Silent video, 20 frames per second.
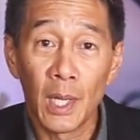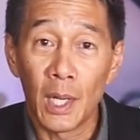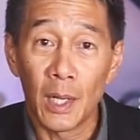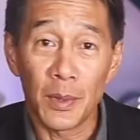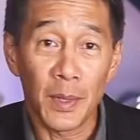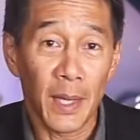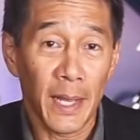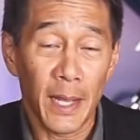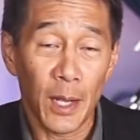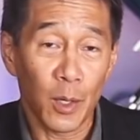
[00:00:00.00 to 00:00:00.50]
and
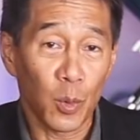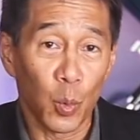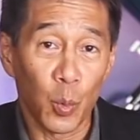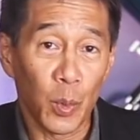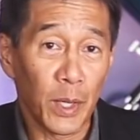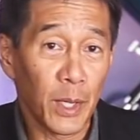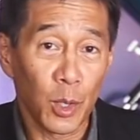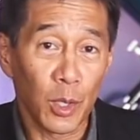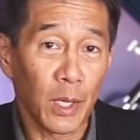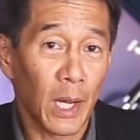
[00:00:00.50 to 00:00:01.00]
they had
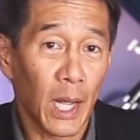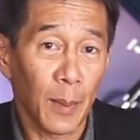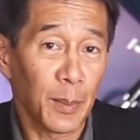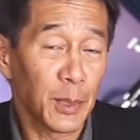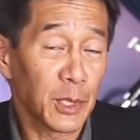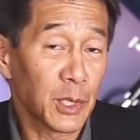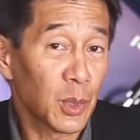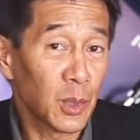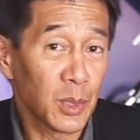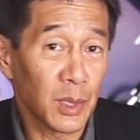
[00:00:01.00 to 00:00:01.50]
weird
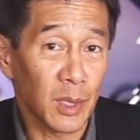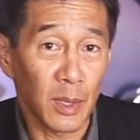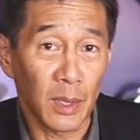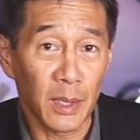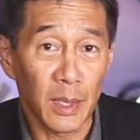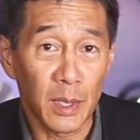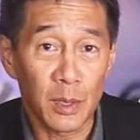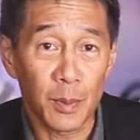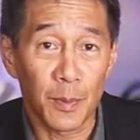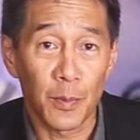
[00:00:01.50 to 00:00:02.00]
apertures, at
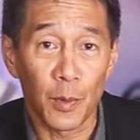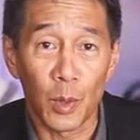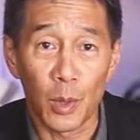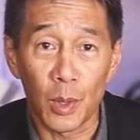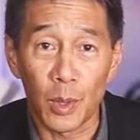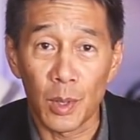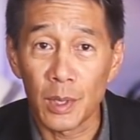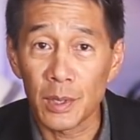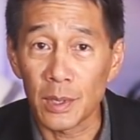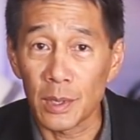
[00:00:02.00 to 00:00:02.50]
least
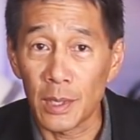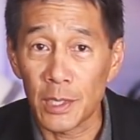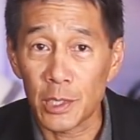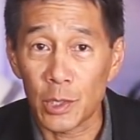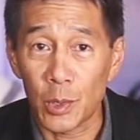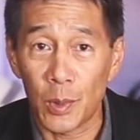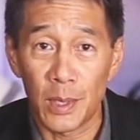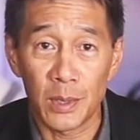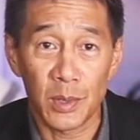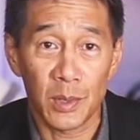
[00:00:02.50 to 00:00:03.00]
for
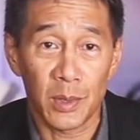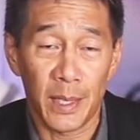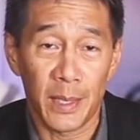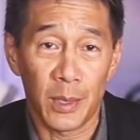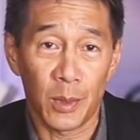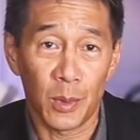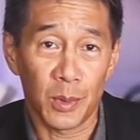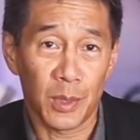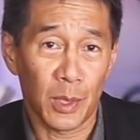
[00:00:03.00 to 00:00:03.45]
Celestron standards.